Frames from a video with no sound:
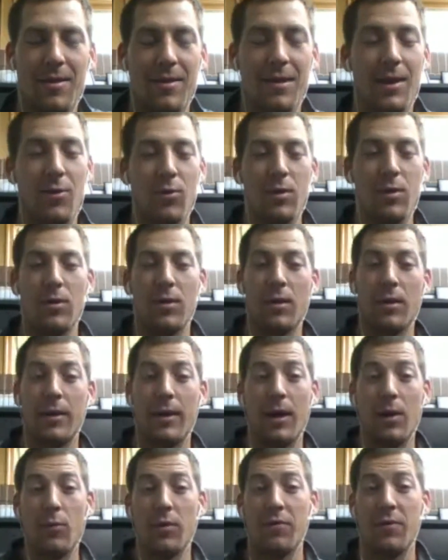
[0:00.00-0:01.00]
think,
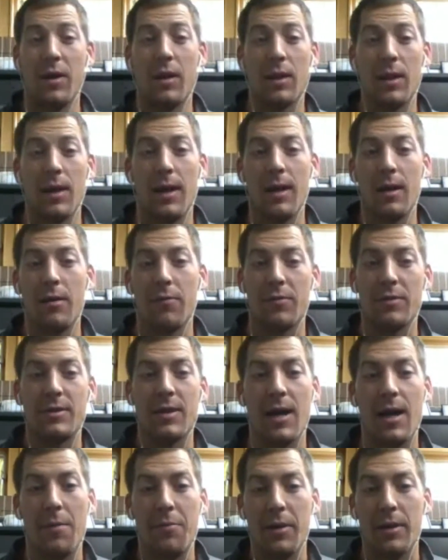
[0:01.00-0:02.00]
again, we've hit a lot of different
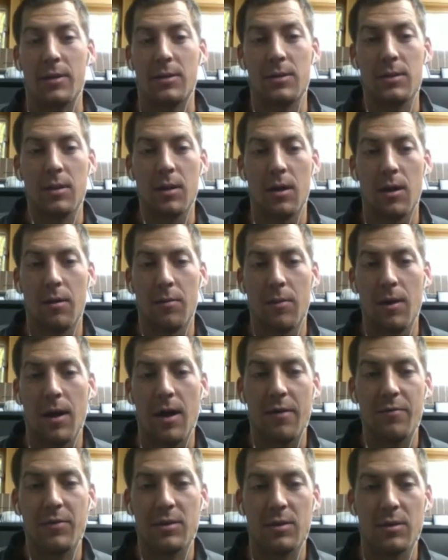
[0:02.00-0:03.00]
topics.
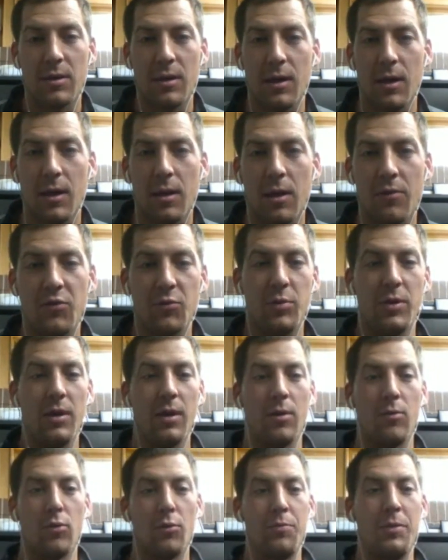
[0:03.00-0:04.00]
Obviously, I'd love to
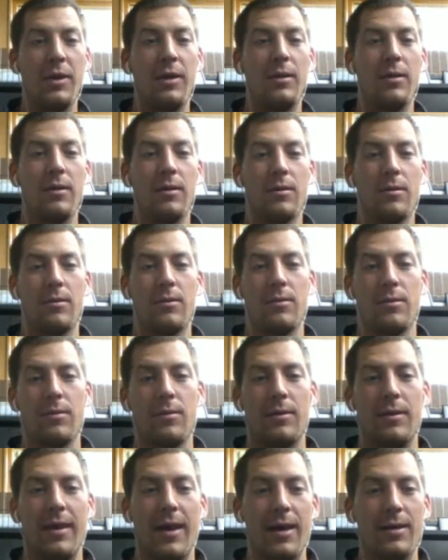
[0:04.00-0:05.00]
be a repeat
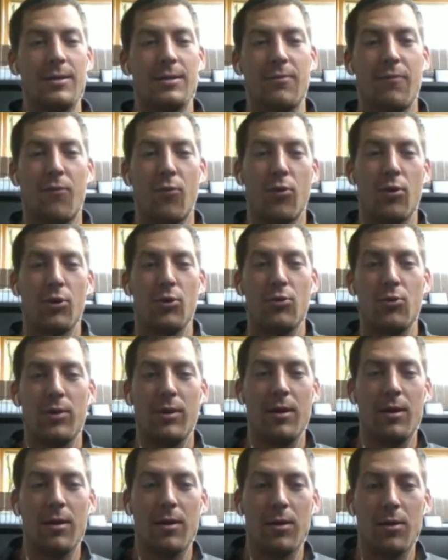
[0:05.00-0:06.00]
guest for you
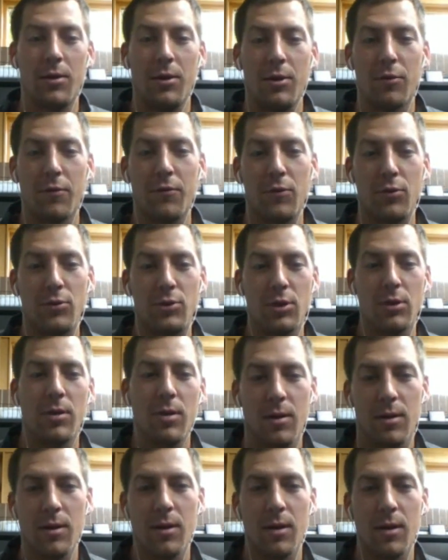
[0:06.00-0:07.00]
here in the near
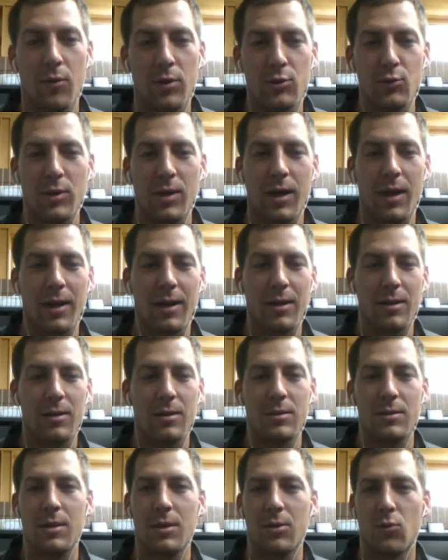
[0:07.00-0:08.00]
future once we kind of get
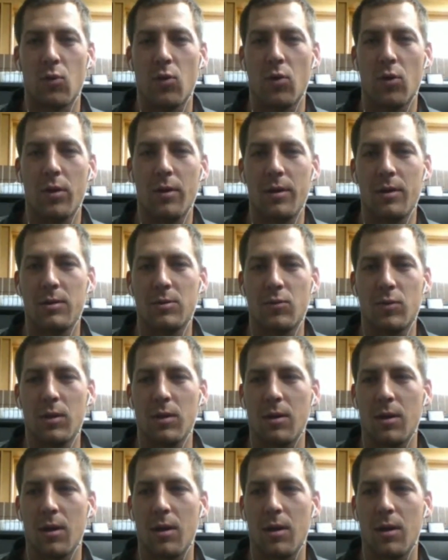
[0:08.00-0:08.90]
this thing rolling, as we